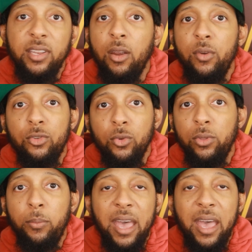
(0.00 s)
Terry
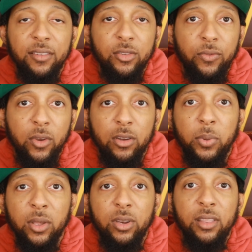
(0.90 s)
drew the pass interference
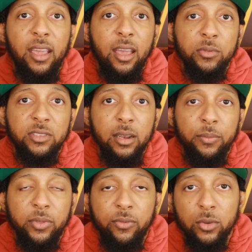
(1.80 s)
penalty that helped set
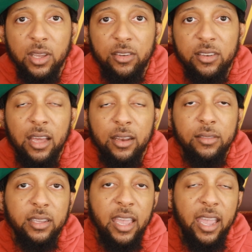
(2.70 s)
up the first touchdown of
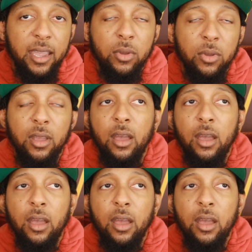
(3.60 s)
the game.